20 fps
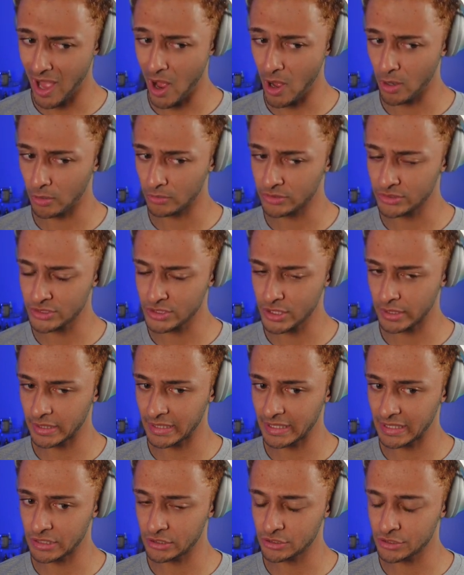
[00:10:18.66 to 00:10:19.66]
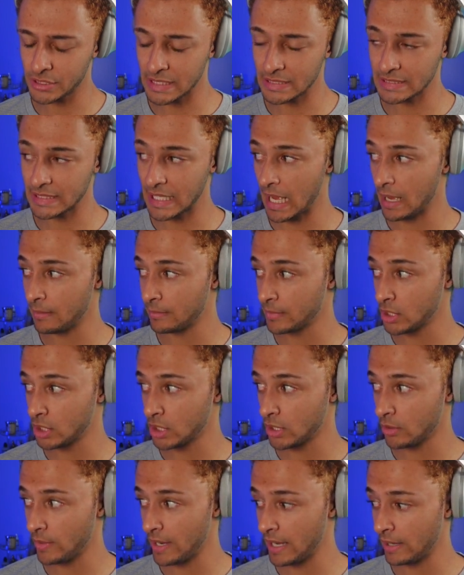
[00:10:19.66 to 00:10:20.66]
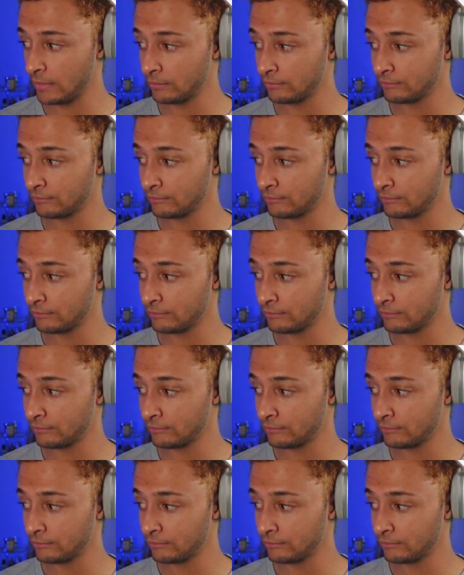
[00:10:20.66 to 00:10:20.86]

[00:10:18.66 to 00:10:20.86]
Oh, they're starting to undress. Yeah, I'm gonna look away.